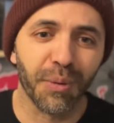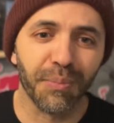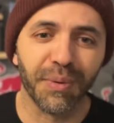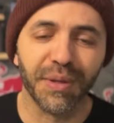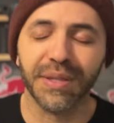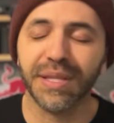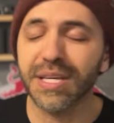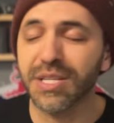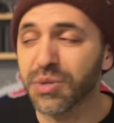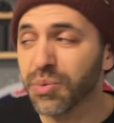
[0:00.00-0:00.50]

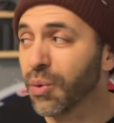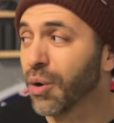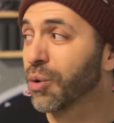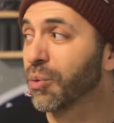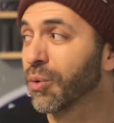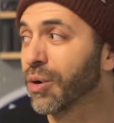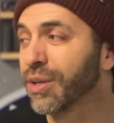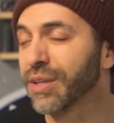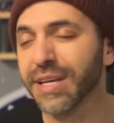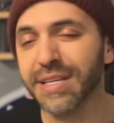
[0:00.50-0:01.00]
but this one
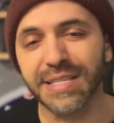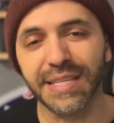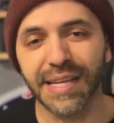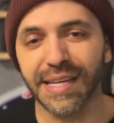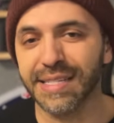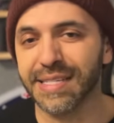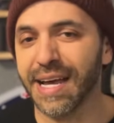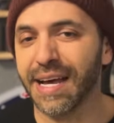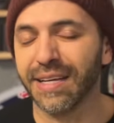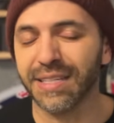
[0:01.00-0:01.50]
really
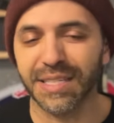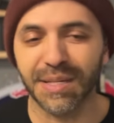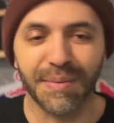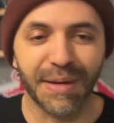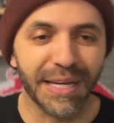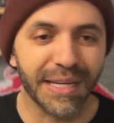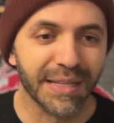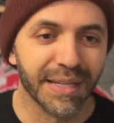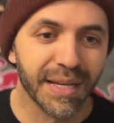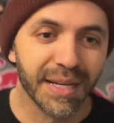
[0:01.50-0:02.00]
stands out to
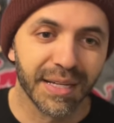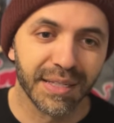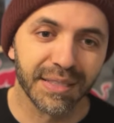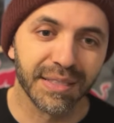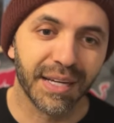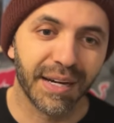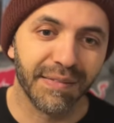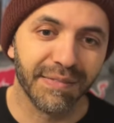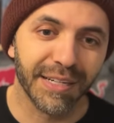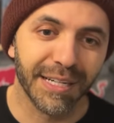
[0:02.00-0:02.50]
me.
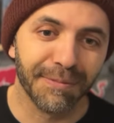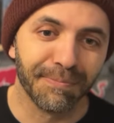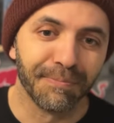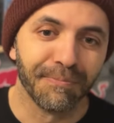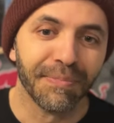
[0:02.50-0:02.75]
Love it.